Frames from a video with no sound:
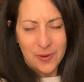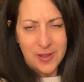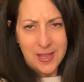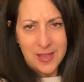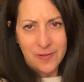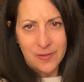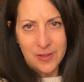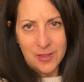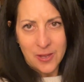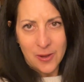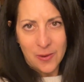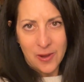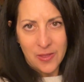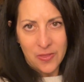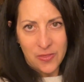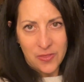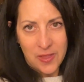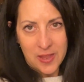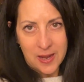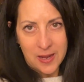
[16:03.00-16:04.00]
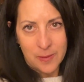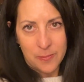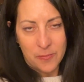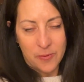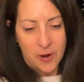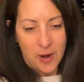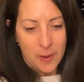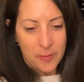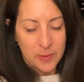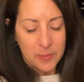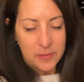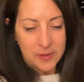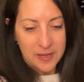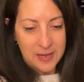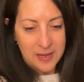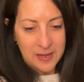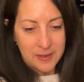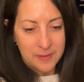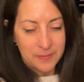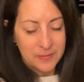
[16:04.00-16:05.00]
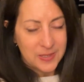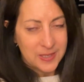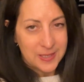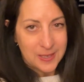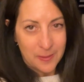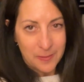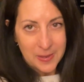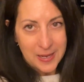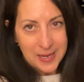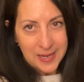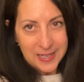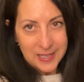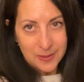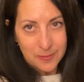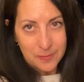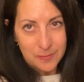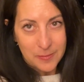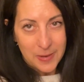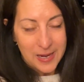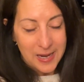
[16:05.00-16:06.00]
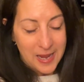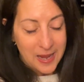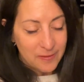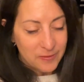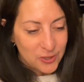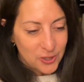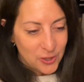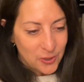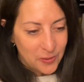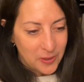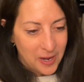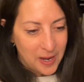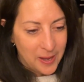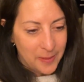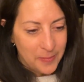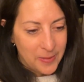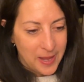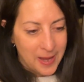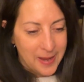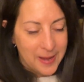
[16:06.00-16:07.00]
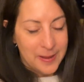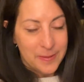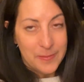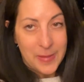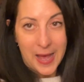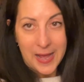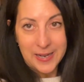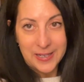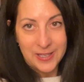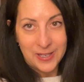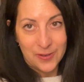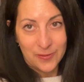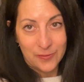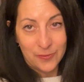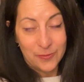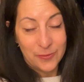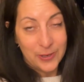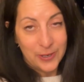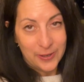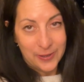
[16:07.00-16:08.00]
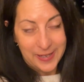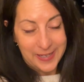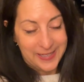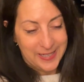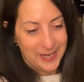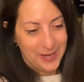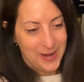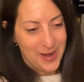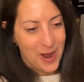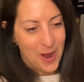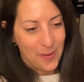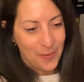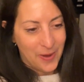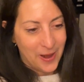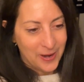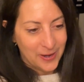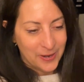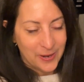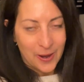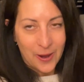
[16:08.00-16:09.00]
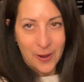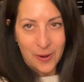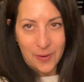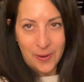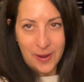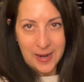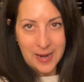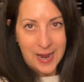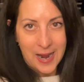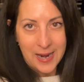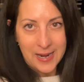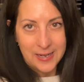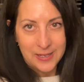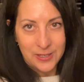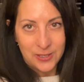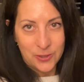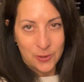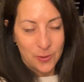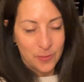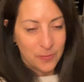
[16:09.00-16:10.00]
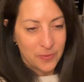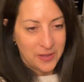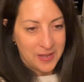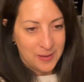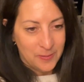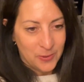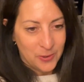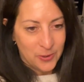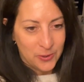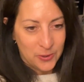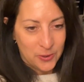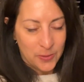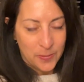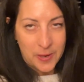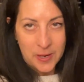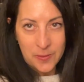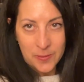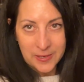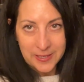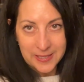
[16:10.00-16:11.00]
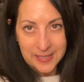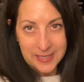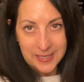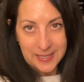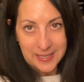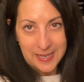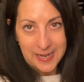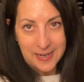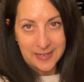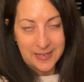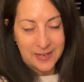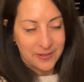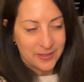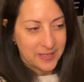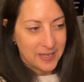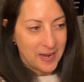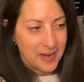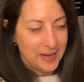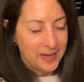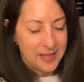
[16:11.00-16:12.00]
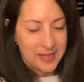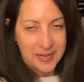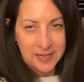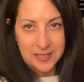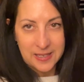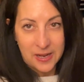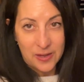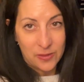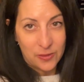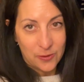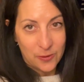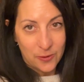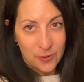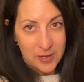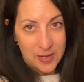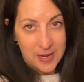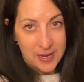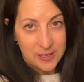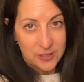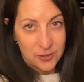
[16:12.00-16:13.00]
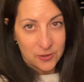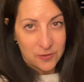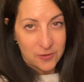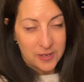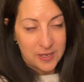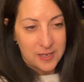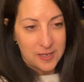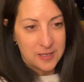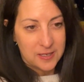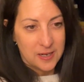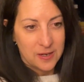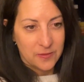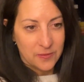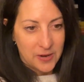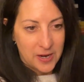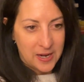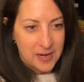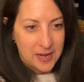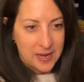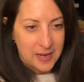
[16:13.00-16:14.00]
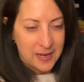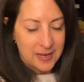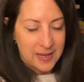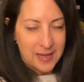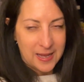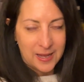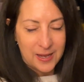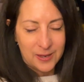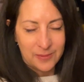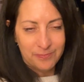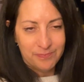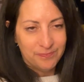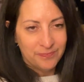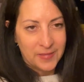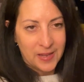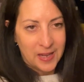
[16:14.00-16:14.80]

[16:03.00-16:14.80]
even though I think probably some kids might have shown up, Madison really did not want to go, and I don't blame her. Nobody wants to stand outside. I think it's like 38 degrees and raining, and